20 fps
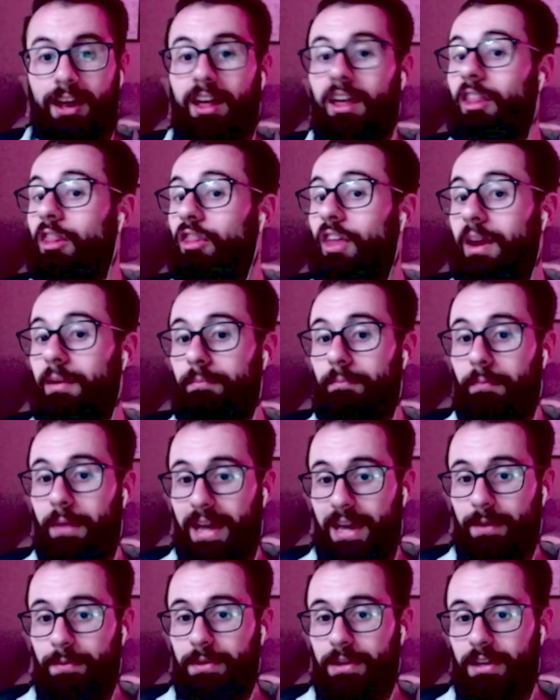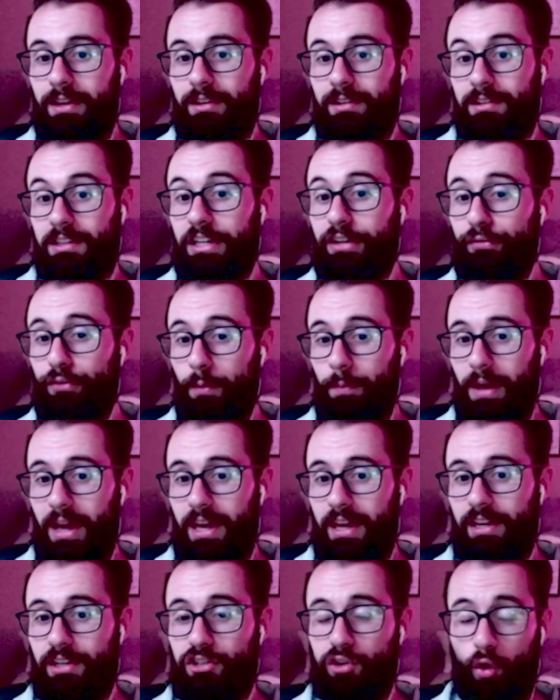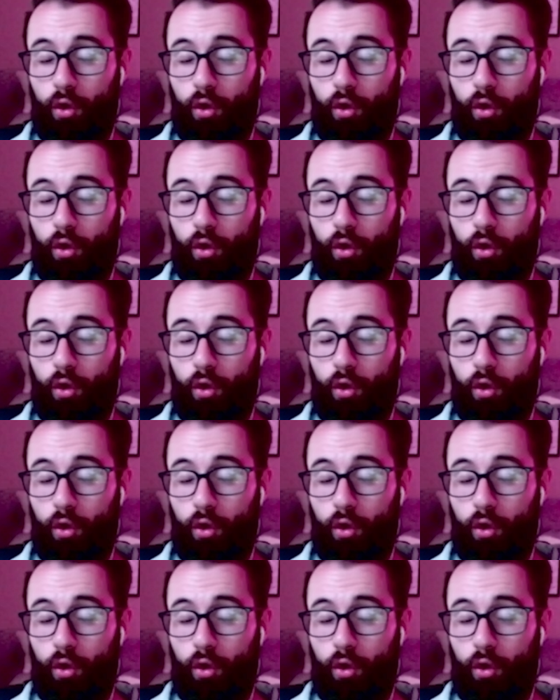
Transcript: then maybe leave the page,